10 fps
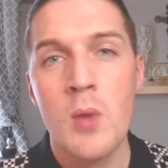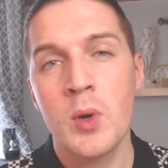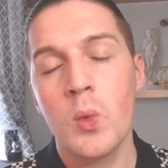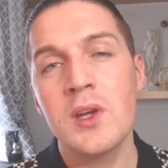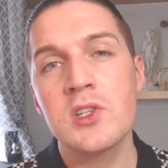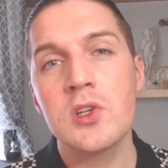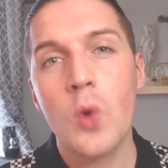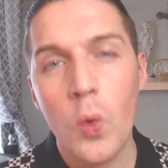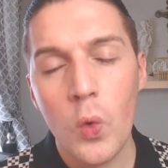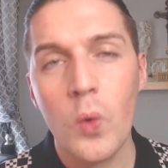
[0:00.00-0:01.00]
but we should
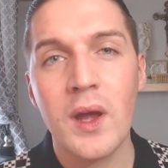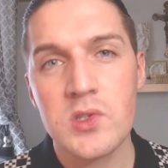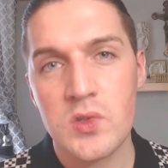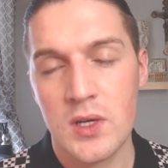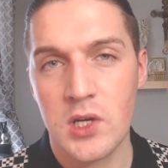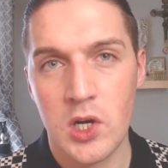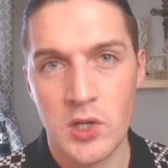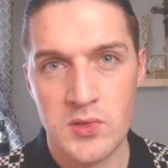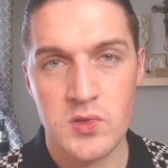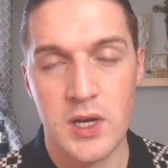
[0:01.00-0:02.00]
always try to
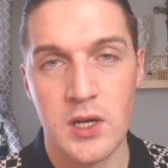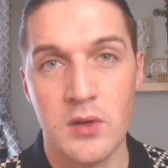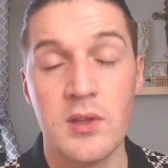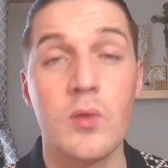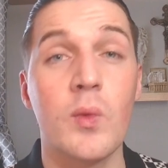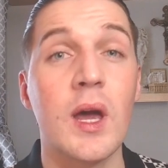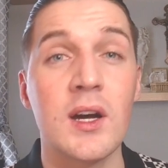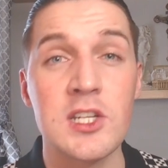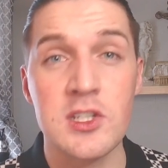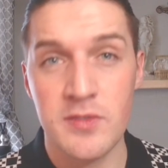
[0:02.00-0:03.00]
concentrate on that we
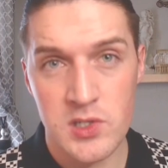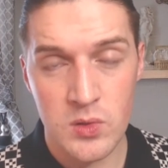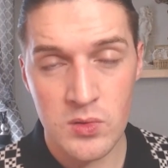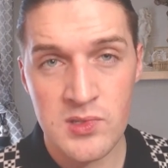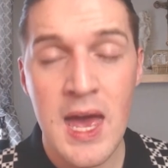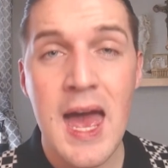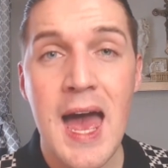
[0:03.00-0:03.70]
are individuals.